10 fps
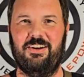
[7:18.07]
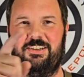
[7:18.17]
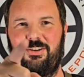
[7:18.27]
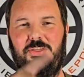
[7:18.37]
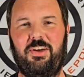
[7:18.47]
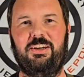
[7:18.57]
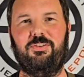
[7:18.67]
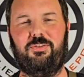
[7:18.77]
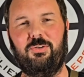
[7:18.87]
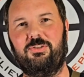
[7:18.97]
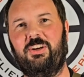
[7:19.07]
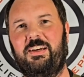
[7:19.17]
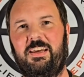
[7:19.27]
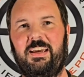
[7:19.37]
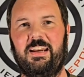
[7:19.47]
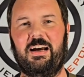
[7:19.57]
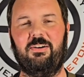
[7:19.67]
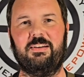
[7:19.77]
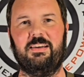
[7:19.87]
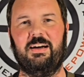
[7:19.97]
So thank you for checking it
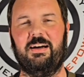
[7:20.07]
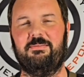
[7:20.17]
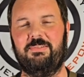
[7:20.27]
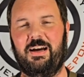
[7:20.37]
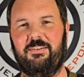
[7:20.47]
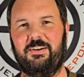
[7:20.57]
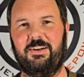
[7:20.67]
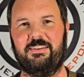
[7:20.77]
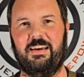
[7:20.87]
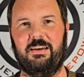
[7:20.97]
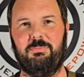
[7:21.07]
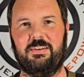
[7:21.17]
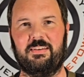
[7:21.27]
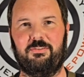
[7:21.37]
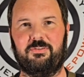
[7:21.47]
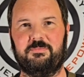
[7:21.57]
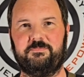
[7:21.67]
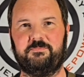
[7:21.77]
out. Have a good day. Be safe.